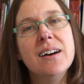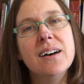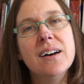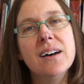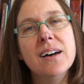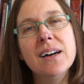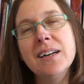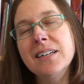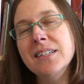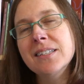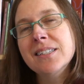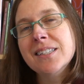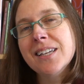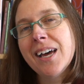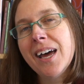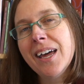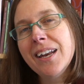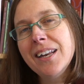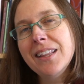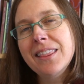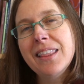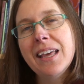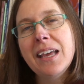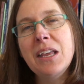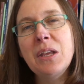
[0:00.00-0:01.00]
I
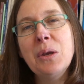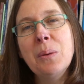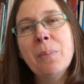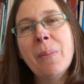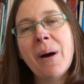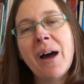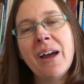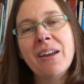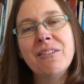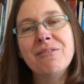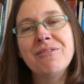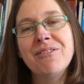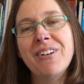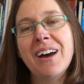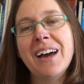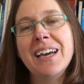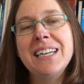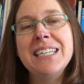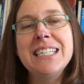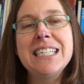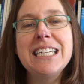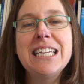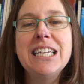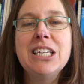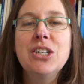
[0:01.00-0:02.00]
decided that you might find
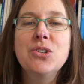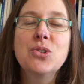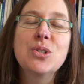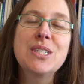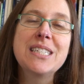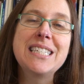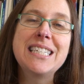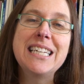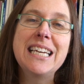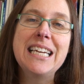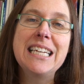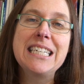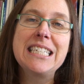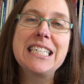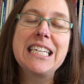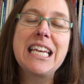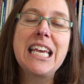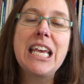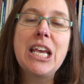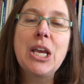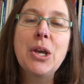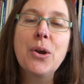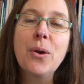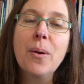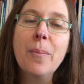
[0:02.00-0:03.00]
it interesting to
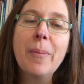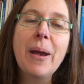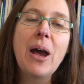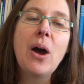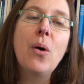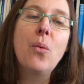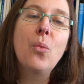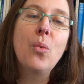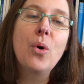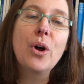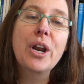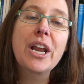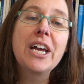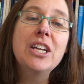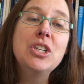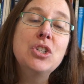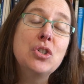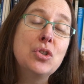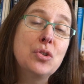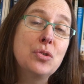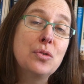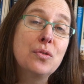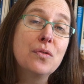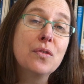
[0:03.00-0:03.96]
hear about what I do